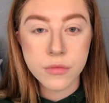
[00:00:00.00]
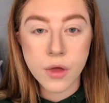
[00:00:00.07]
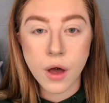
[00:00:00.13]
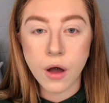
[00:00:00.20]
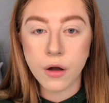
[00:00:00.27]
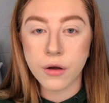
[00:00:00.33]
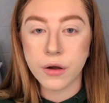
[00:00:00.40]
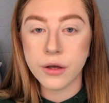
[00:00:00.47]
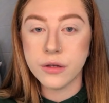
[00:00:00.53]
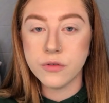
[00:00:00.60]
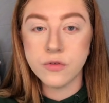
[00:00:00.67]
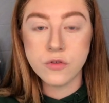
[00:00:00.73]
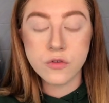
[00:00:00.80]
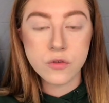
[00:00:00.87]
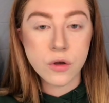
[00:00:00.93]
Alright,
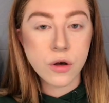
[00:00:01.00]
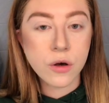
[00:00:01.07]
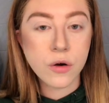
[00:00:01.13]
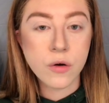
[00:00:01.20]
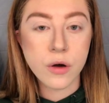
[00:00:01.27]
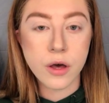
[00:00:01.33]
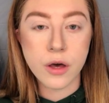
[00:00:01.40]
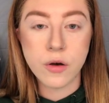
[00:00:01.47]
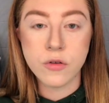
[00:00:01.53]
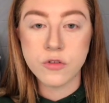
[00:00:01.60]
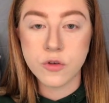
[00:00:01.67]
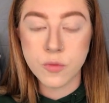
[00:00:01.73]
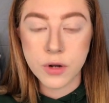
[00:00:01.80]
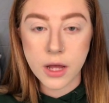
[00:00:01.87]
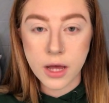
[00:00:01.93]
so I also
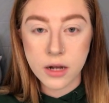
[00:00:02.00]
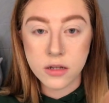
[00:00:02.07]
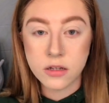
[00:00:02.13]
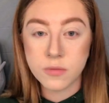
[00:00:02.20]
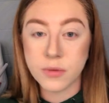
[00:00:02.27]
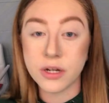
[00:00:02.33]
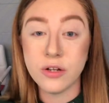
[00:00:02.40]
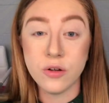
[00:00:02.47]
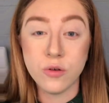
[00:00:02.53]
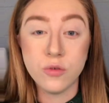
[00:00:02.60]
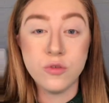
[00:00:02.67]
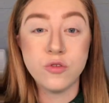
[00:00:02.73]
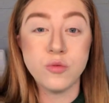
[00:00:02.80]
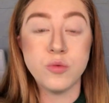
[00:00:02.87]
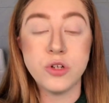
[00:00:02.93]
went ahead and did my
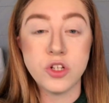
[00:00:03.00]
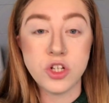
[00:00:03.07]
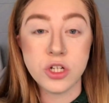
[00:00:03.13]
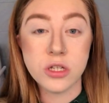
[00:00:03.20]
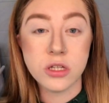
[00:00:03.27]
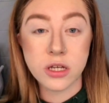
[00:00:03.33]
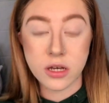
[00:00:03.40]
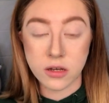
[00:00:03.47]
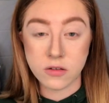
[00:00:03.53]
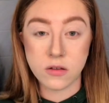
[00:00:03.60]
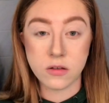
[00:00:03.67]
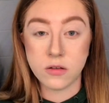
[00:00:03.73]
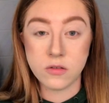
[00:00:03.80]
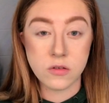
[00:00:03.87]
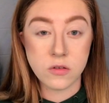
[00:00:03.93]
nose, which, like I said,
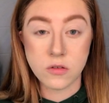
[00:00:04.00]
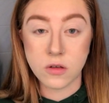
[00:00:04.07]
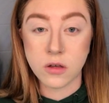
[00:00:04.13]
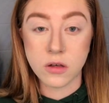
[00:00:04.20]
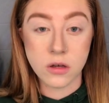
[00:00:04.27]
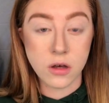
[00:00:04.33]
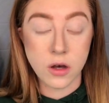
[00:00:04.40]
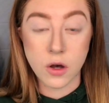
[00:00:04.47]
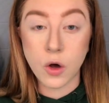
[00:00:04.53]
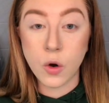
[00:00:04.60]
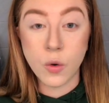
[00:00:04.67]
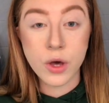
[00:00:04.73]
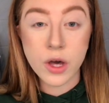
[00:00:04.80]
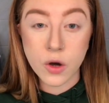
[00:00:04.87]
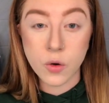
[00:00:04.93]
this is a
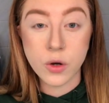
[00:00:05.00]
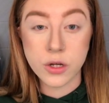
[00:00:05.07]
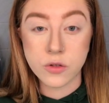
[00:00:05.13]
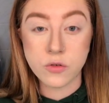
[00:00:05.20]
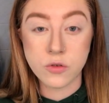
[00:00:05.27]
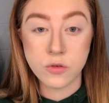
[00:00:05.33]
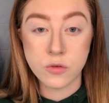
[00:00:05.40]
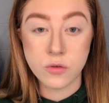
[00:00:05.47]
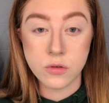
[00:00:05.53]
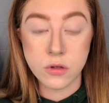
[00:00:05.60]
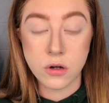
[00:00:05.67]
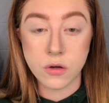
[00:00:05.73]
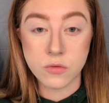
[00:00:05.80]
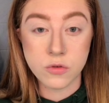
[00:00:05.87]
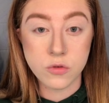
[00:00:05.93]
quick
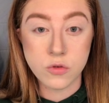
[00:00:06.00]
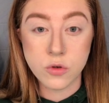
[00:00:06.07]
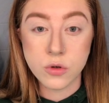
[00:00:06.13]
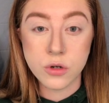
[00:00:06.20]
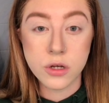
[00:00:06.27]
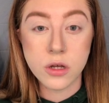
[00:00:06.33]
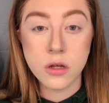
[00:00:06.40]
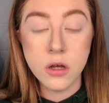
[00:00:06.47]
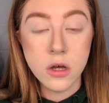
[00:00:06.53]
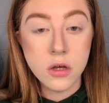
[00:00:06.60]
tutorial,